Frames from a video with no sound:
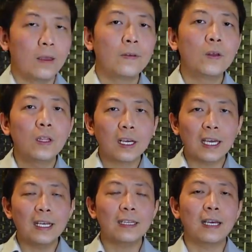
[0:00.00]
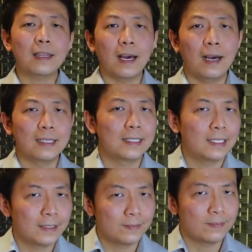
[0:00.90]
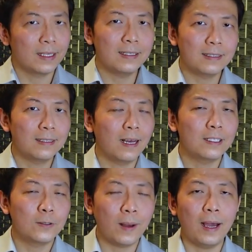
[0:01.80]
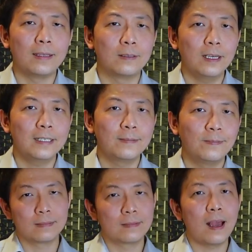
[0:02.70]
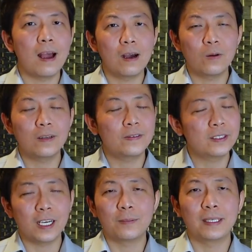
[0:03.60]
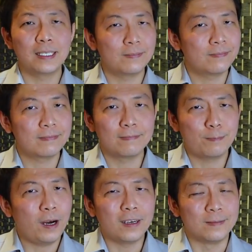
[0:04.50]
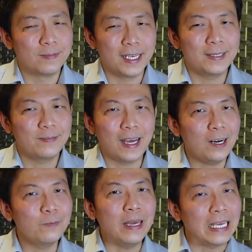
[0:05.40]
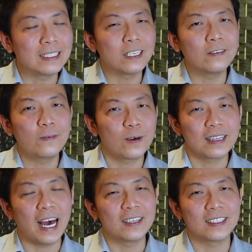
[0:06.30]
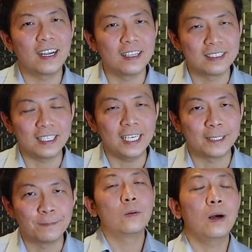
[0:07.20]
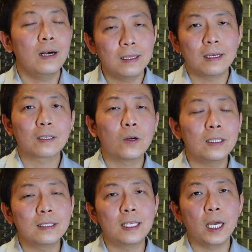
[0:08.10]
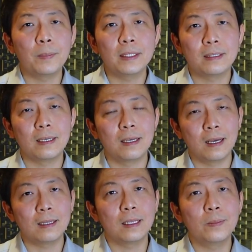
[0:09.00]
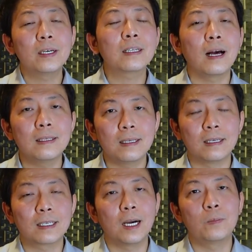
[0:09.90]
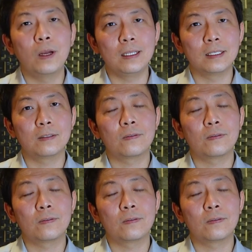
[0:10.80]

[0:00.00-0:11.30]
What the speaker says: If you look at it like that, it's not too bad, right? Now, what if you tell me, Bon, I don't make $74,000 a year. Well, according to CNBC, the middle class income ranges